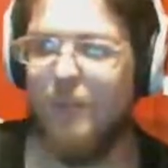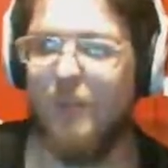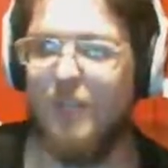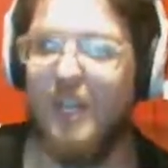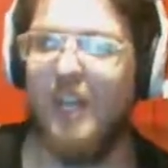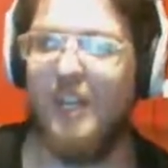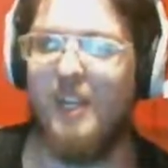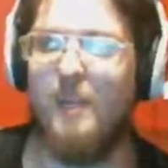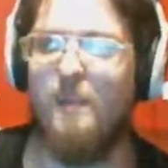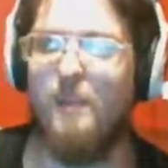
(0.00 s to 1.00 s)
what the
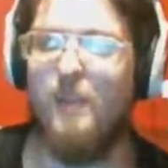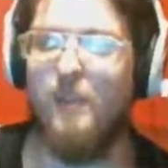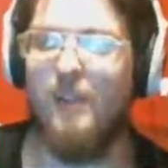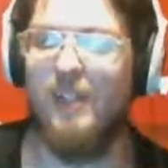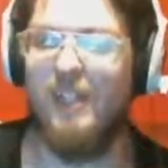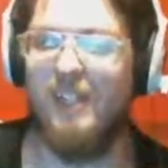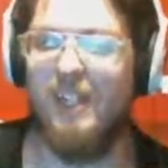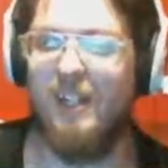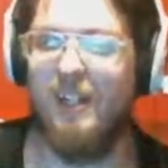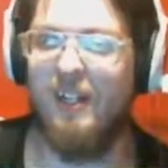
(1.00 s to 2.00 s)
heck I'm doing
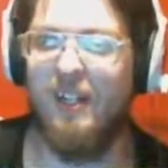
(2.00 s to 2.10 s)
there.